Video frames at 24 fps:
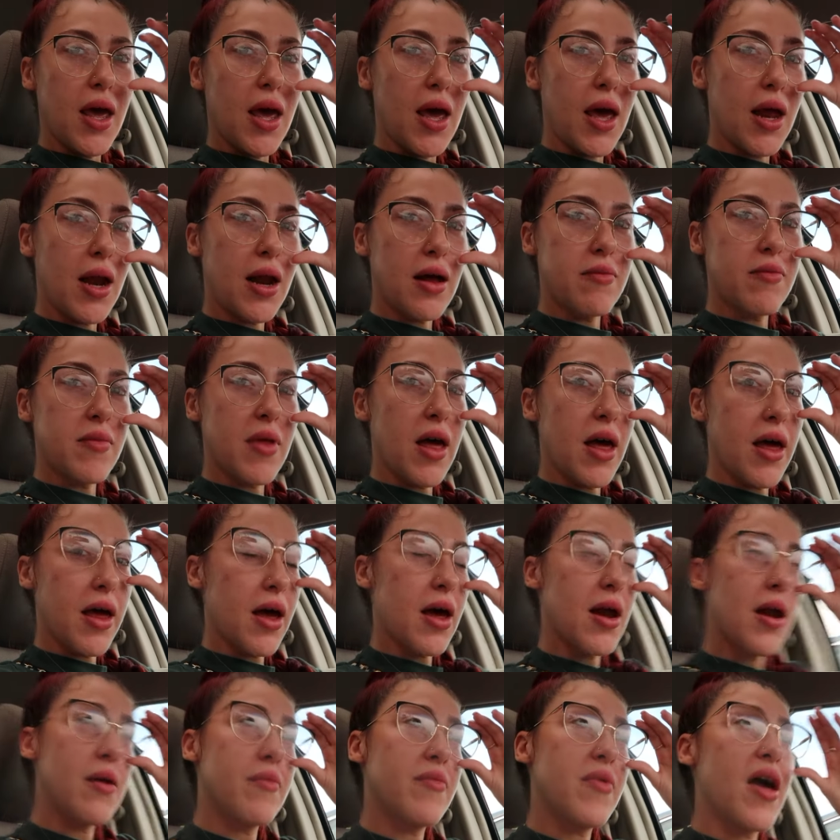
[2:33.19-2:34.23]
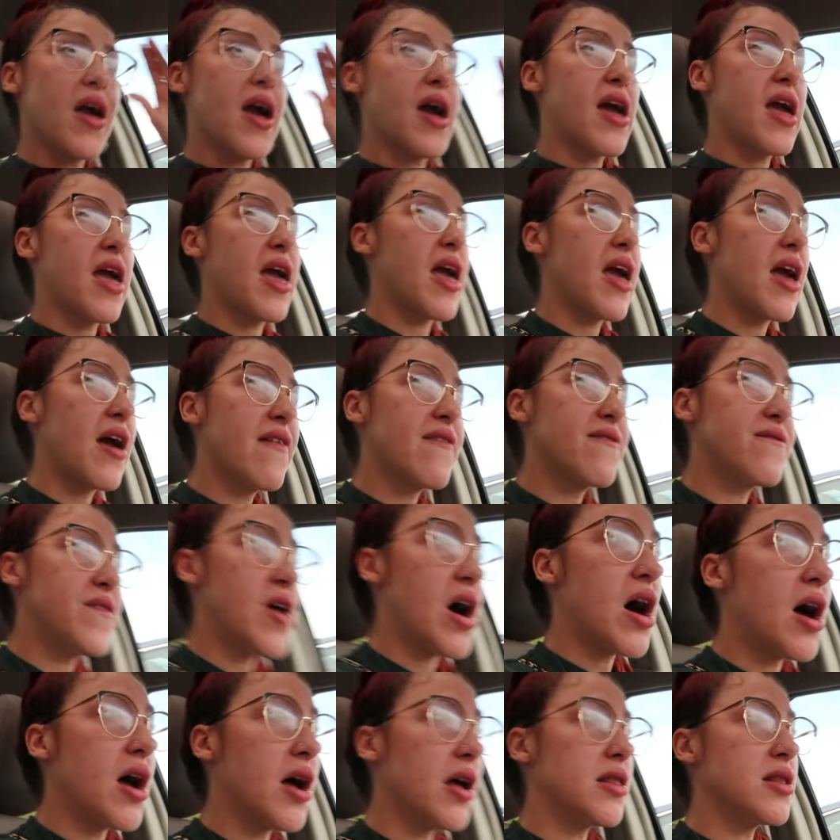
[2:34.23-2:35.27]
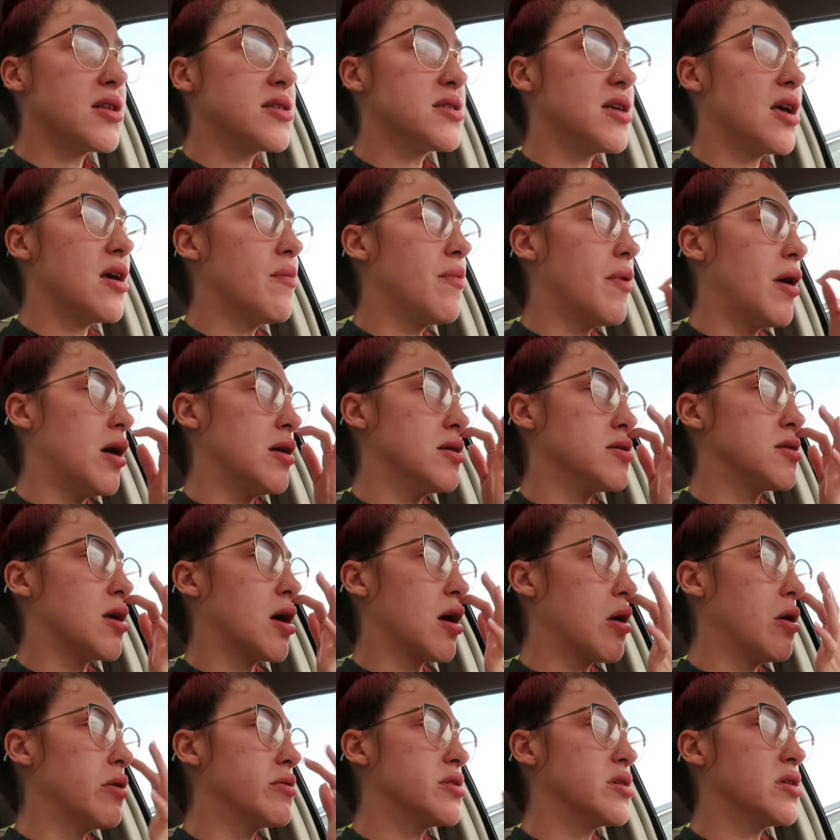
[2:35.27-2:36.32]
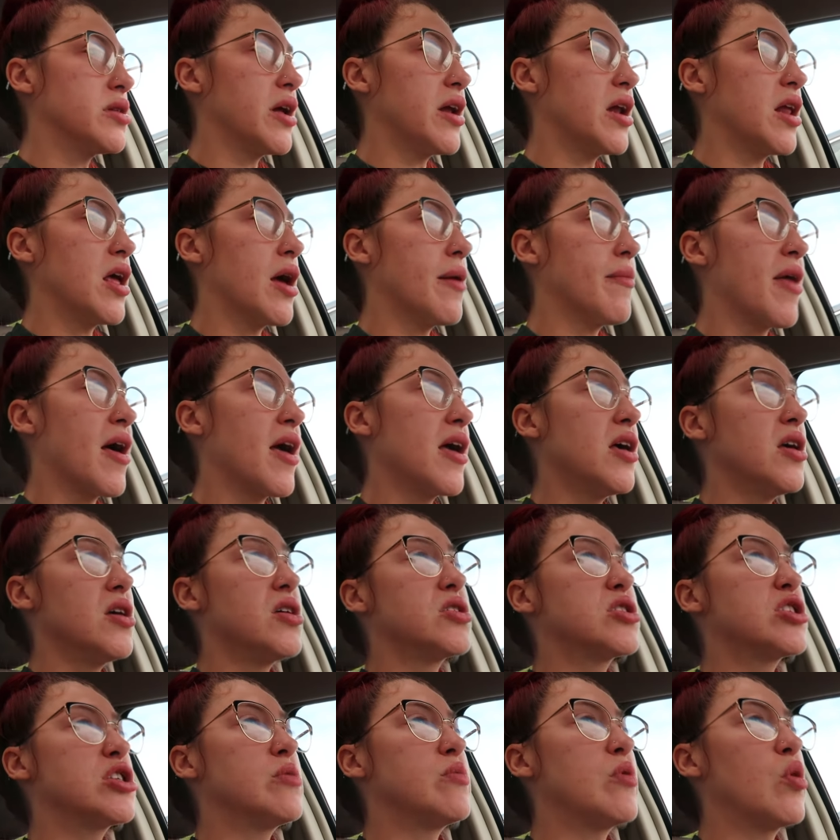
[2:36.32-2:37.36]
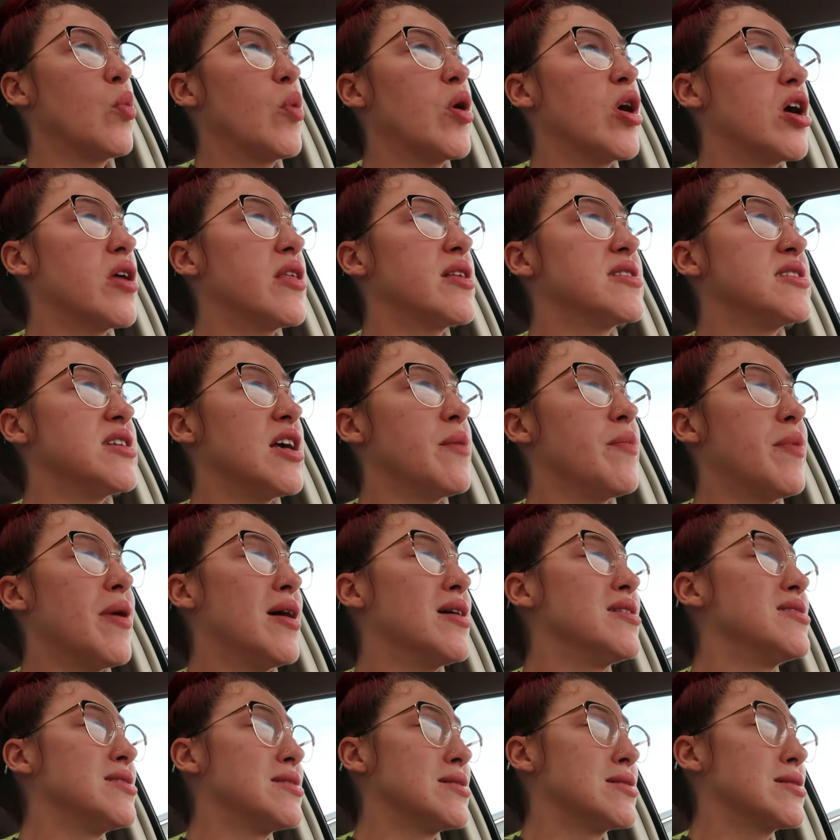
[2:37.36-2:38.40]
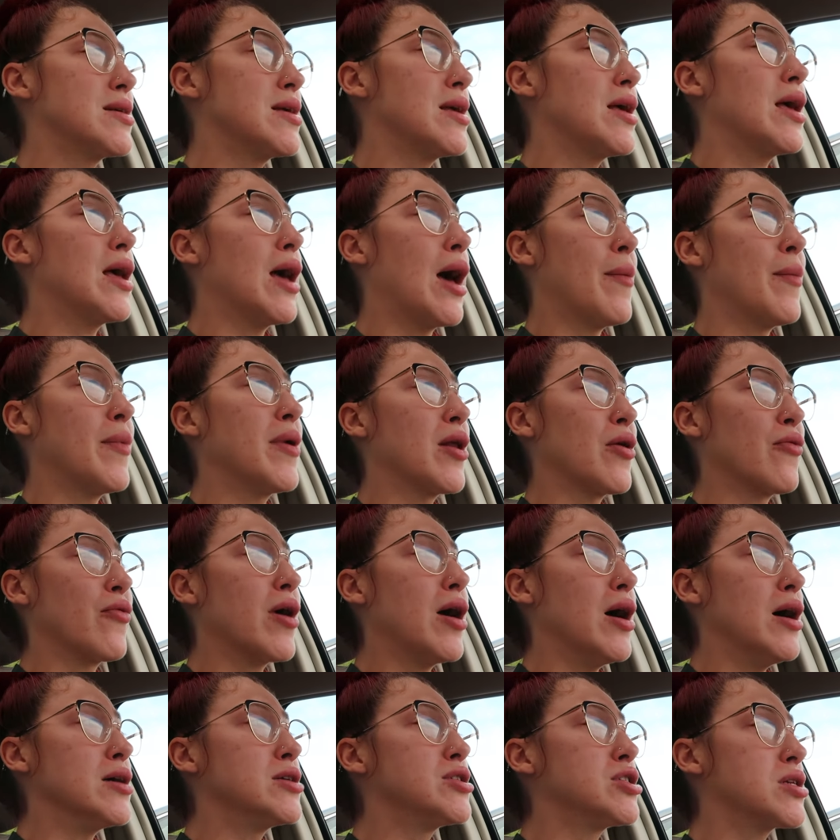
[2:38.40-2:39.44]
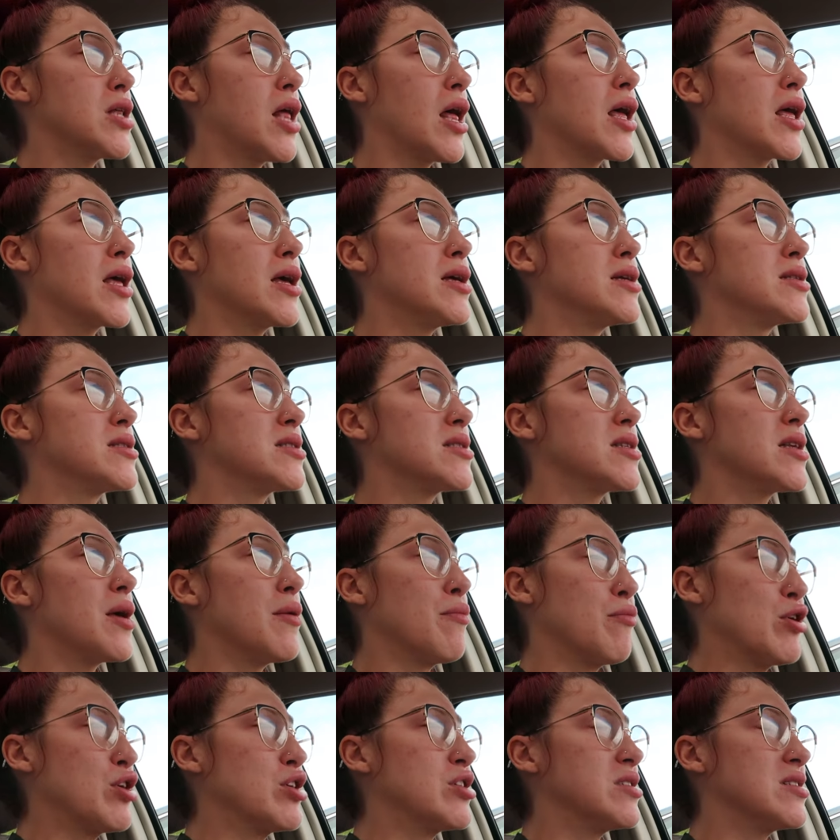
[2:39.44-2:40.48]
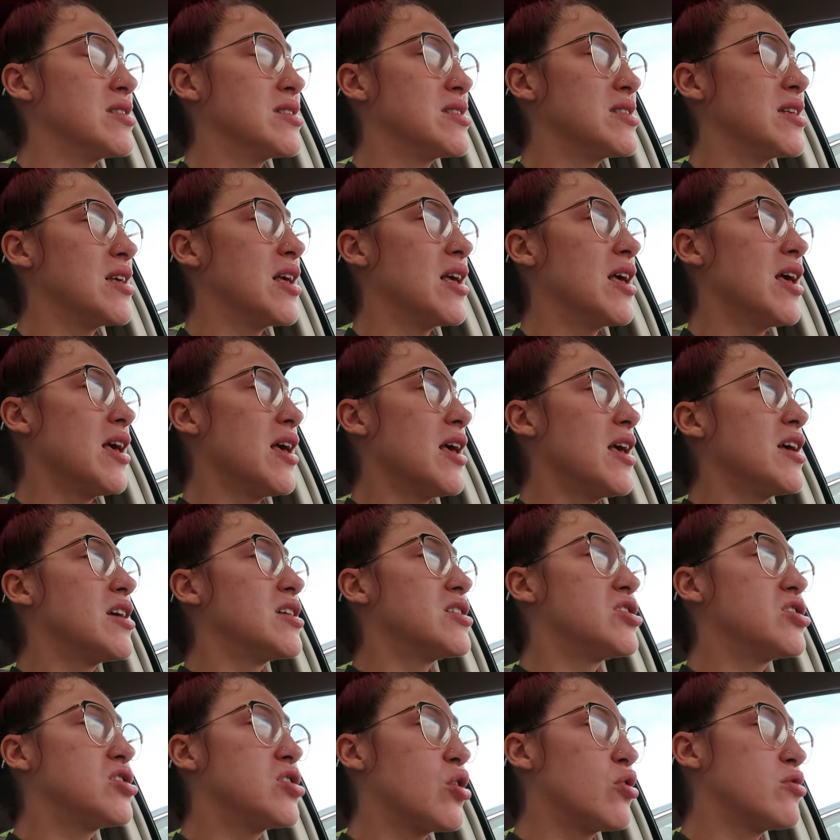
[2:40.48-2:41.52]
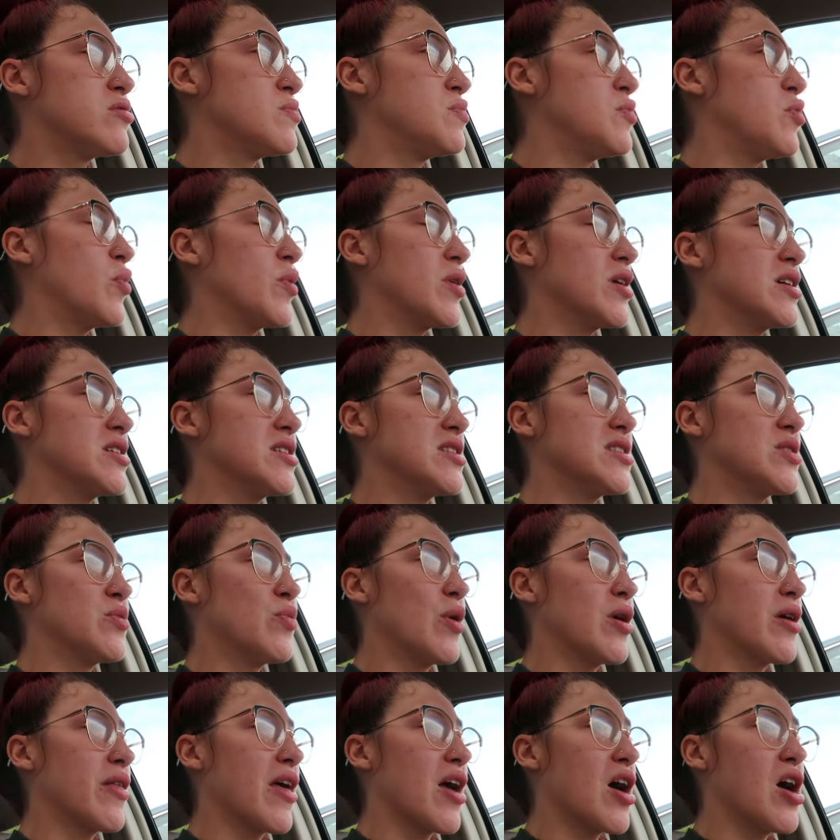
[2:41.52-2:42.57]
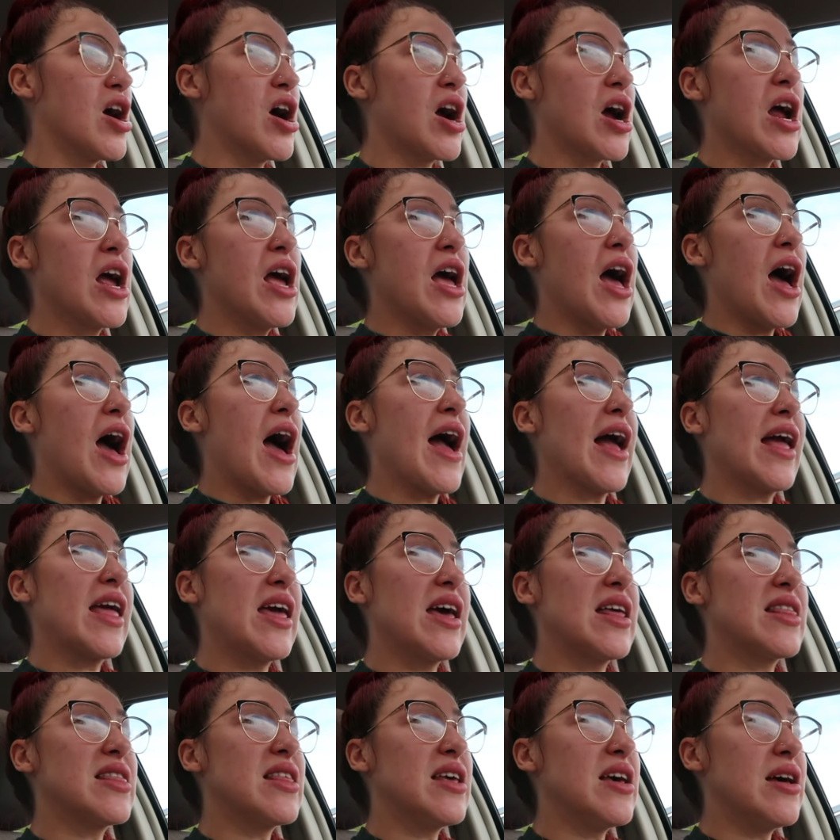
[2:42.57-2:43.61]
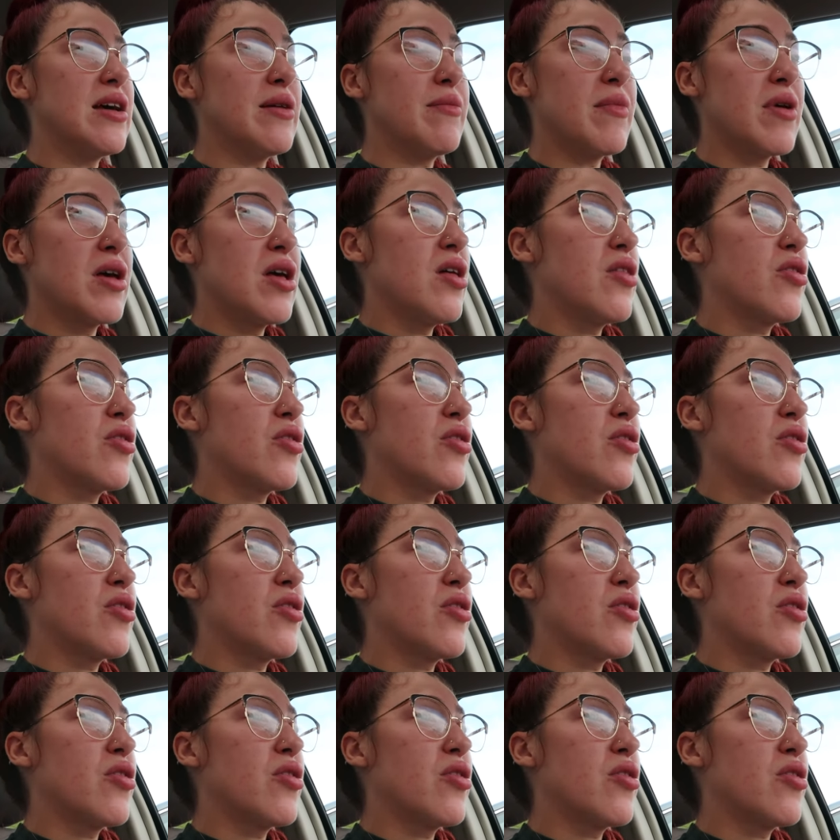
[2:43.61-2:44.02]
And I'm like, I'm like, can't find the tampons. So I go to the lady, I'm like, she can where the tampons. It's, I'm in a rush, like it's emergency. She shows me where where they are. I get them.